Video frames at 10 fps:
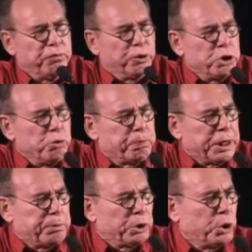for you
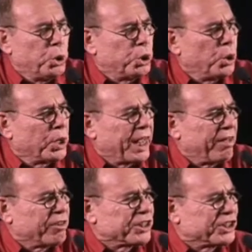people who don't
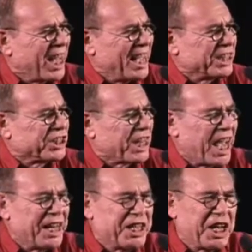have the slightest
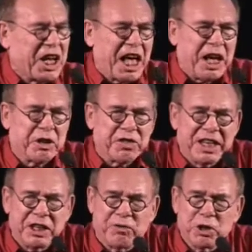idea how to
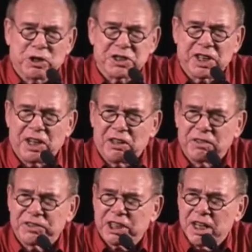think for
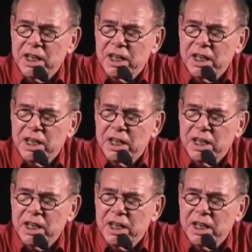yourselves.